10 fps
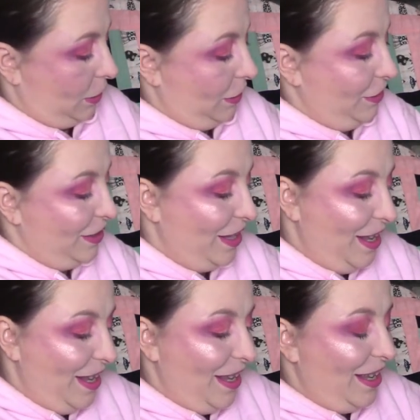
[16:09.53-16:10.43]
There's
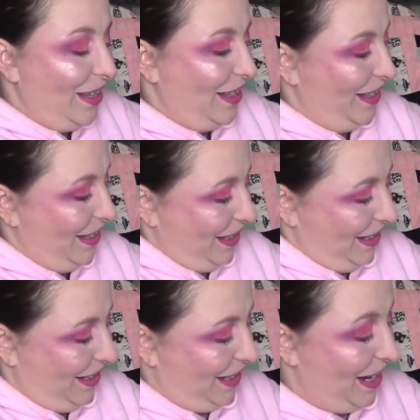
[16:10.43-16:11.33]

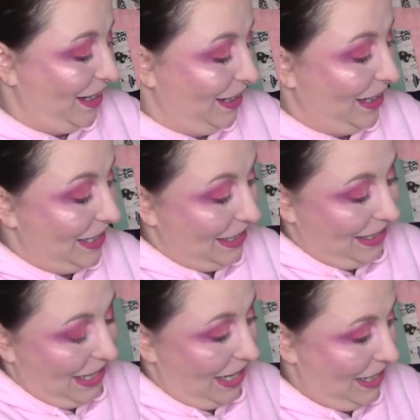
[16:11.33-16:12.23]
kind of like
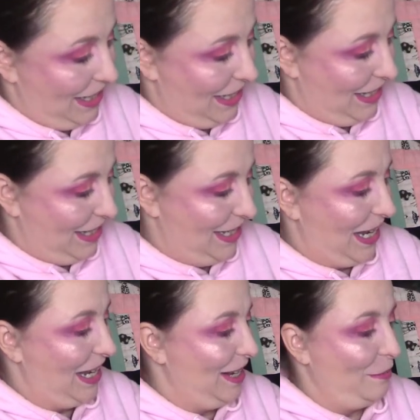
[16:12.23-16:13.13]
stain, it's
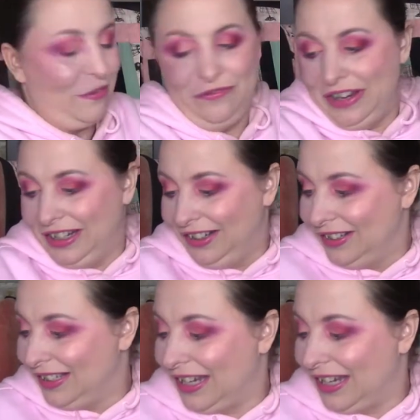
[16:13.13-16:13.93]
staining my fingers,